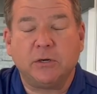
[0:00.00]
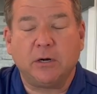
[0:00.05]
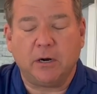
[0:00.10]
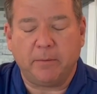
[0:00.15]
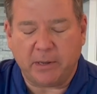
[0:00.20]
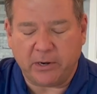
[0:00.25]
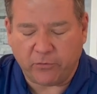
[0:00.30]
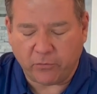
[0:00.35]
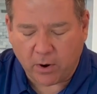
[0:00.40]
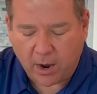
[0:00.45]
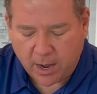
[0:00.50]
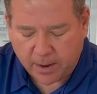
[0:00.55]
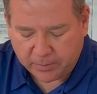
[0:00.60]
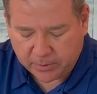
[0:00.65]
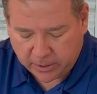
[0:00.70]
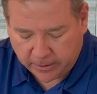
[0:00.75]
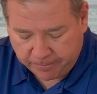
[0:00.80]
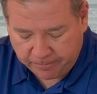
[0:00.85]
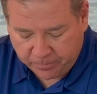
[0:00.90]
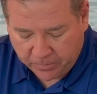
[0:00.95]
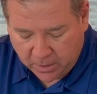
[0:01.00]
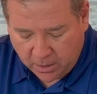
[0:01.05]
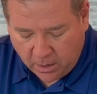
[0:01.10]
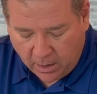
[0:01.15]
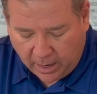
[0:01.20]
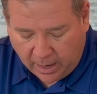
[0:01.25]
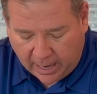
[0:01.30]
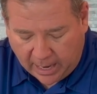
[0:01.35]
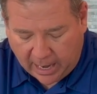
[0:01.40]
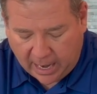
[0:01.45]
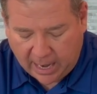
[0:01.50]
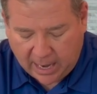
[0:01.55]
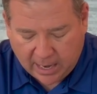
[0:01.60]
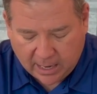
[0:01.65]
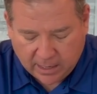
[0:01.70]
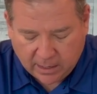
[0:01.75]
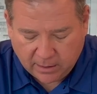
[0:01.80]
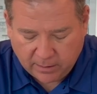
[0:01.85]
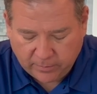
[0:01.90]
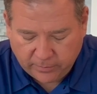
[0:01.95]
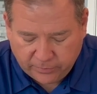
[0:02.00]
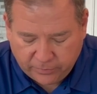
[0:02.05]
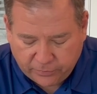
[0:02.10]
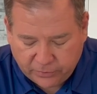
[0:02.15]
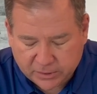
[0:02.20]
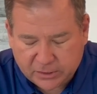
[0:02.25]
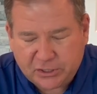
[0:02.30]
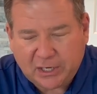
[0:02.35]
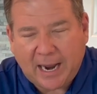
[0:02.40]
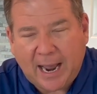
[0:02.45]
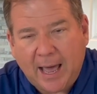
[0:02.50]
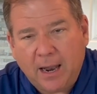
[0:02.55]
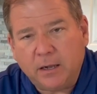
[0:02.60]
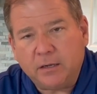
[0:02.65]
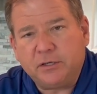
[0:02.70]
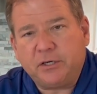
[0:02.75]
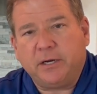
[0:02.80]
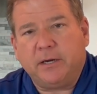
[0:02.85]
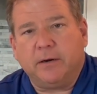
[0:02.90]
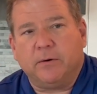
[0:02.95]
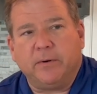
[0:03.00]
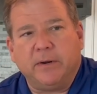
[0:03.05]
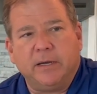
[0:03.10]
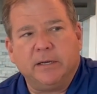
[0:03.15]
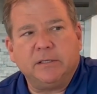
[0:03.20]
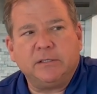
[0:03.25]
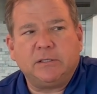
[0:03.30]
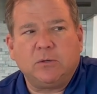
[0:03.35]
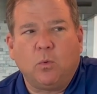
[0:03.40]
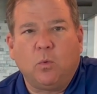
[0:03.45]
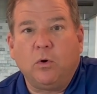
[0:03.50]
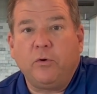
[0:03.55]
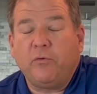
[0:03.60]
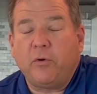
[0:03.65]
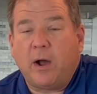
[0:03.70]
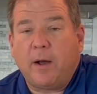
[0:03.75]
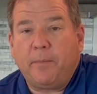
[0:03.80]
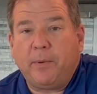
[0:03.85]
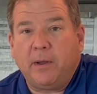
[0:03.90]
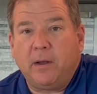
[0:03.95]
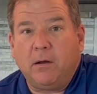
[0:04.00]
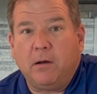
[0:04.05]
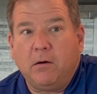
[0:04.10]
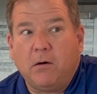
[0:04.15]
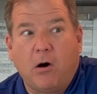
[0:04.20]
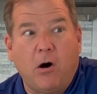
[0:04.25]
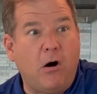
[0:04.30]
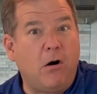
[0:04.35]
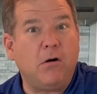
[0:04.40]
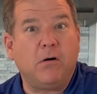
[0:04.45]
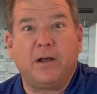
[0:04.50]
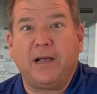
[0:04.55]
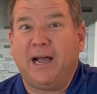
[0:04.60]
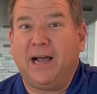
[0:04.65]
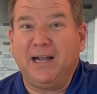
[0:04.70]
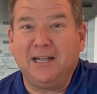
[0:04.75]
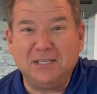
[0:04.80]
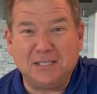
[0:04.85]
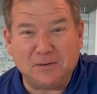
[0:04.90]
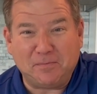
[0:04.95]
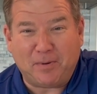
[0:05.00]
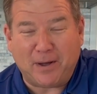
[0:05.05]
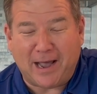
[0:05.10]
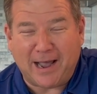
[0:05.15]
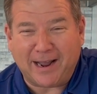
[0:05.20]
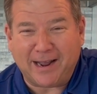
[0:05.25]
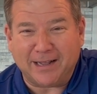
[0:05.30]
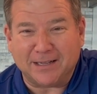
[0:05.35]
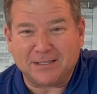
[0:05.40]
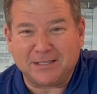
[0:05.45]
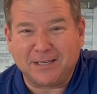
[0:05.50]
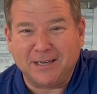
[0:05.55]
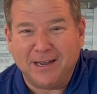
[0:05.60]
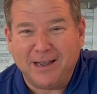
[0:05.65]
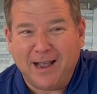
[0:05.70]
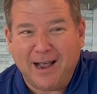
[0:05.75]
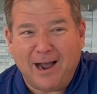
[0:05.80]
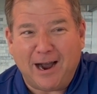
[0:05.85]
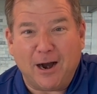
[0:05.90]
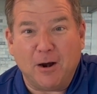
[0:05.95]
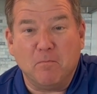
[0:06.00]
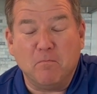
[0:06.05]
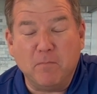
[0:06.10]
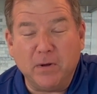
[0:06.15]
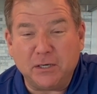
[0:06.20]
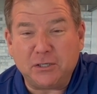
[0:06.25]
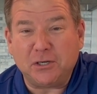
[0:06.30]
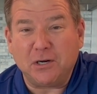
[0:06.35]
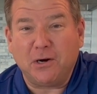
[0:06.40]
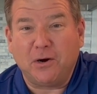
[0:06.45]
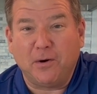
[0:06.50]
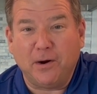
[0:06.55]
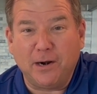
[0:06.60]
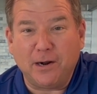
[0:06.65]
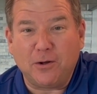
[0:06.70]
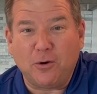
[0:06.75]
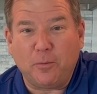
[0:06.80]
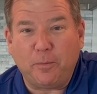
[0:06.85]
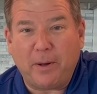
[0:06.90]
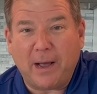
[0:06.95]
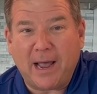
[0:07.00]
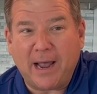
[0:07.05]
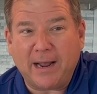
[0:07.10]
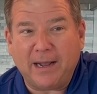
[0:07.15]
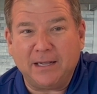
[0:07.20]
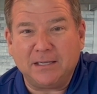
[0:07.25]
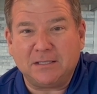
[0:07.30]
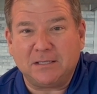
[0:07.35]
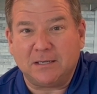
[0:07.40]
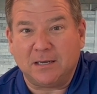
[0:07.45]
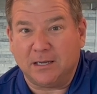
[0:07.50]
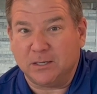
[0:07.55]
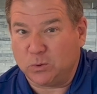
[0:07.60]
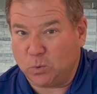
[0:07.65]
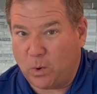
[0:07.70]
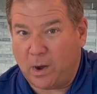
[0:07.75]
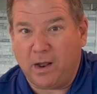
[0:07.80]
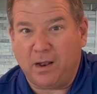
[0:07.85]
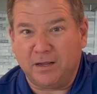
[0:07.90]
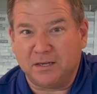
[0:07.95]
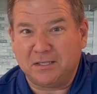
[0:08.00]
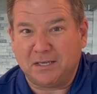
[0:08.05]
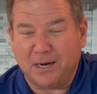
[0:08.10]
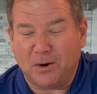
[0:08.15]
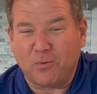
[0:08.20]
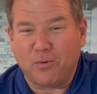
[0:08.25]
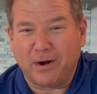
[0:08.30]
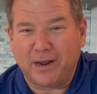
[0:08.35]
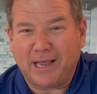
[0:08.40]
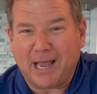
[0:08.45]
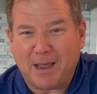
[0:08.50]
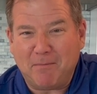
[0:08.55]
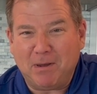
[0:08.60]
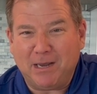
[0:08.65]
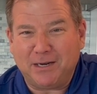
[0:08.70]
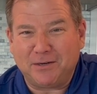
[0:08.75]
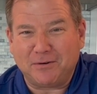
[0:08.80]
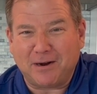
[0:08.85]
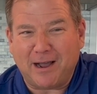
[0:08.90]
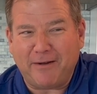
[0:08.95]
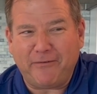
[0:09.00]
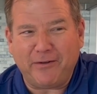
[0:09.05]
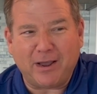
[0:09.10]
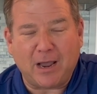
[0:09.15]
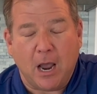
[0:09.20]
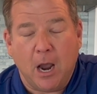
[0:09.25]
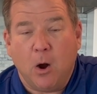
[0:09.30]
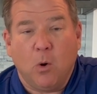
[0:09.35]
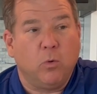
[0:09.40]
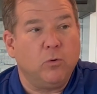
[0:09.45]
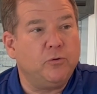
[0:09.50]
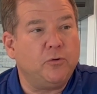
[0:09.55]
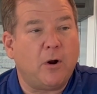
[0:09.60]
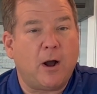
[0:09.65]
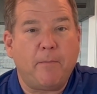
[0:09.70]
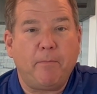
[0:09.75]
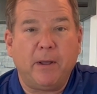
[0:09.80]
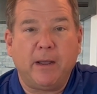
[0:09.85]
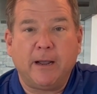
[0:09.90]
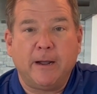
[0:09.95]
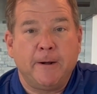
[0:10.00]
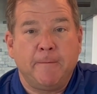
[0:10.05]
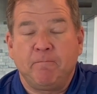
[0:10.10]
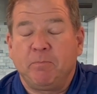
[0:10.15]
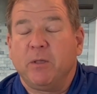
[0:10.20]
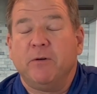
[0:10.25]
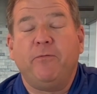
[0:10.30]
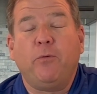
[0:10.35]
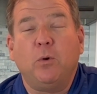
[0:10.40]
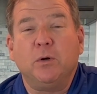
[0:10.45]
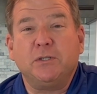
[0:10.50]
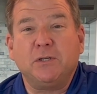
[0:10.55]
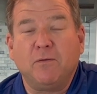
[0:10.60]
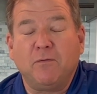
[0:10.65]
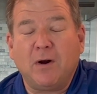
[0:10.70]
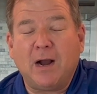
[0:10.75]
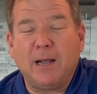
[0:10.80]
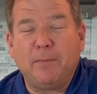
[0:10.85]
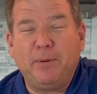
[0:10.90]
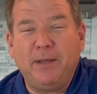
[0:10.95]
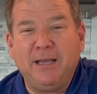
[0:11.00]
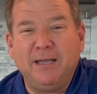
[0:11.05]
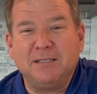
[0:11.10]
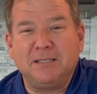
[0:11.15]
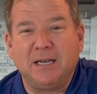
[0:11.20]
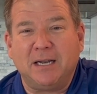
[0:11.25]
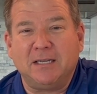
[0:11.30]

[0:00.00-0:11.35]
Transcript: are going to be dropped. And the challenge here is we're dropping all kinds of packets. Our mission critical packets, as well as network gaming traffic. We're dropping voice over IP as an